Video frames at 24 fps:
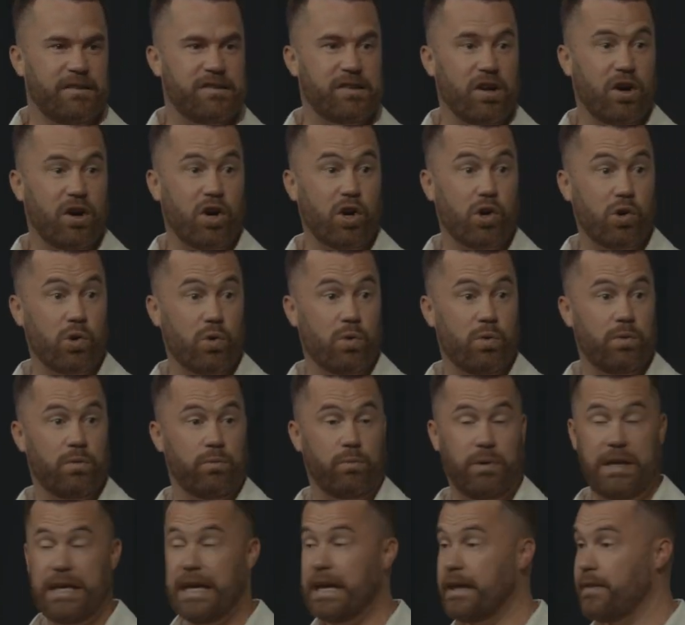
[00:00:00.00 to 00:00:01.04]
So
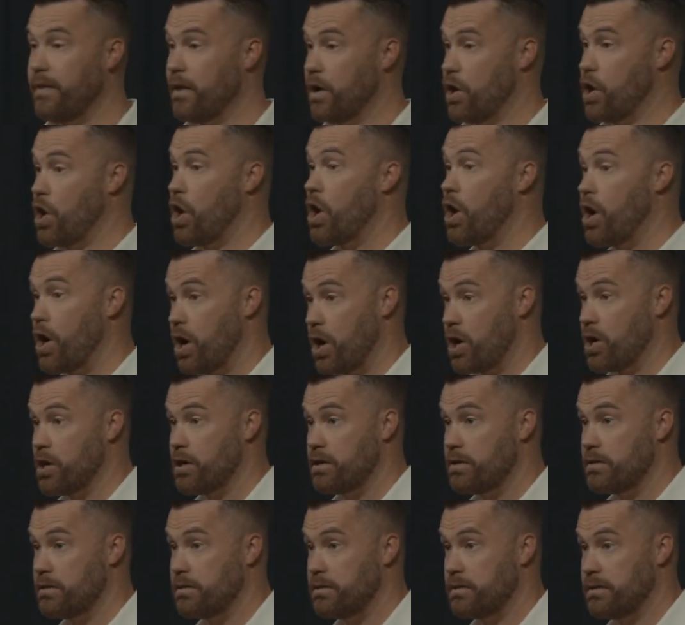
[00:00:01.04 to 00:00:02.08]
we get in the car,
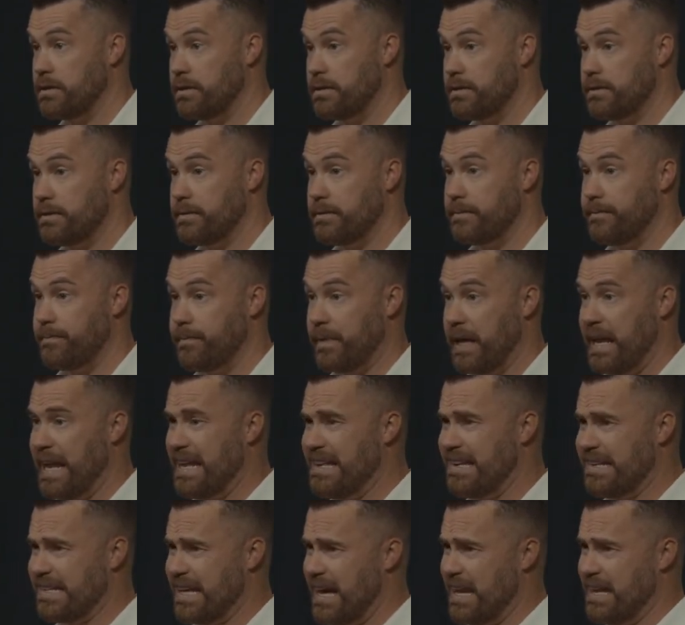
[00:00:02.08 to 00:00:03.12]
and I
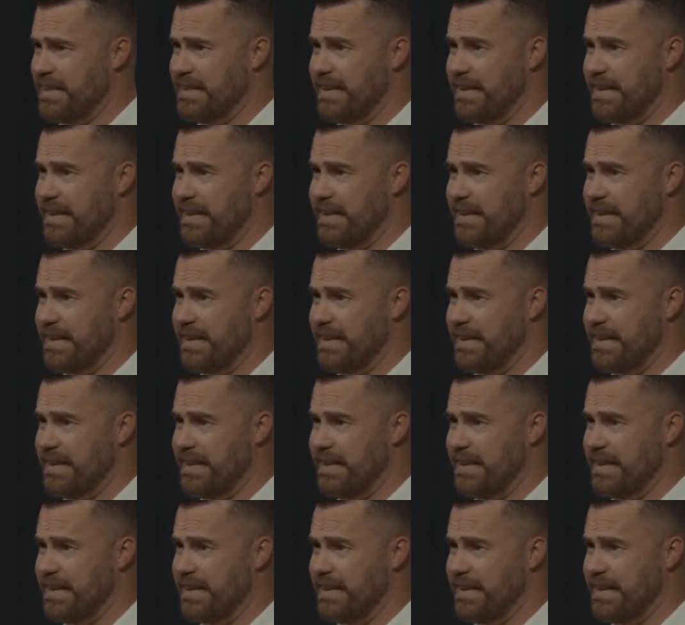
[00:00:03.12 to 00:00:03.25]
just got